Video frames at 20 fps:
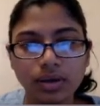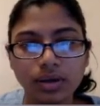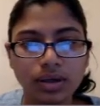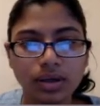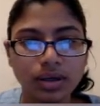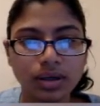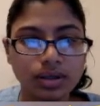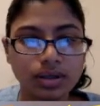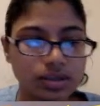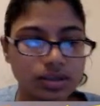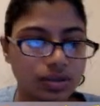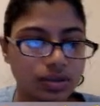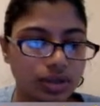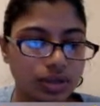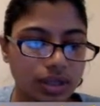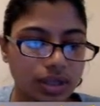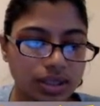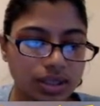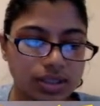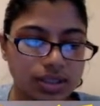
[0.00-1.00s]
And so
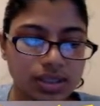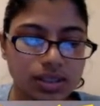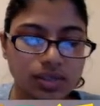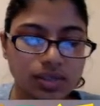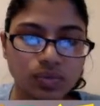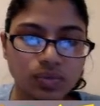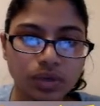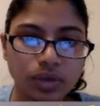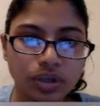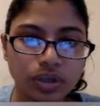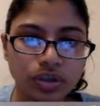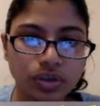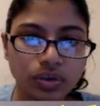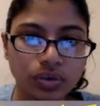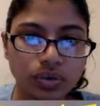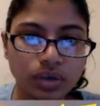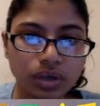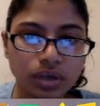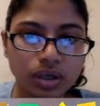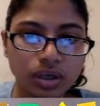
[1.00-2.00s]
this is what
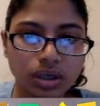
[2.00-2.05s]
your